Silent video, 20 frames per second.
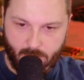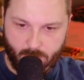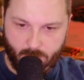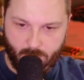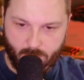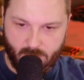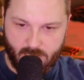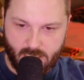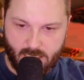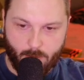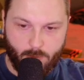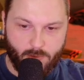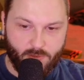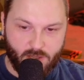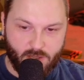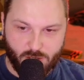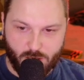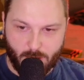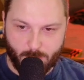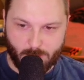some of
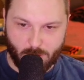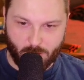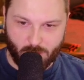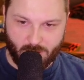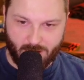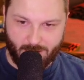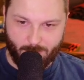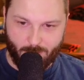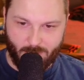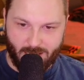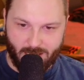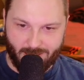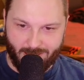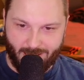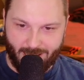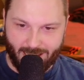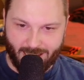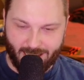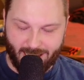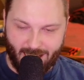the ships are going to be
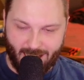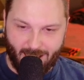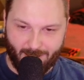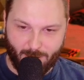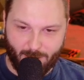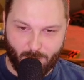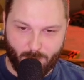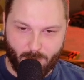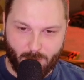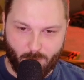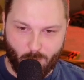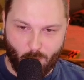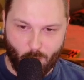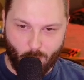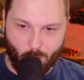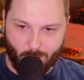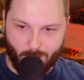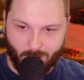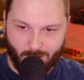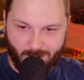like a little bit
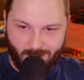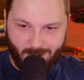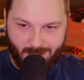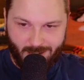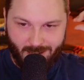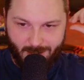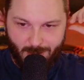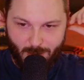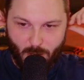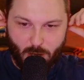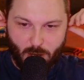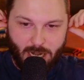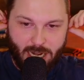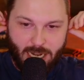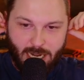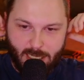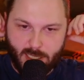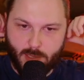more, they're going to need some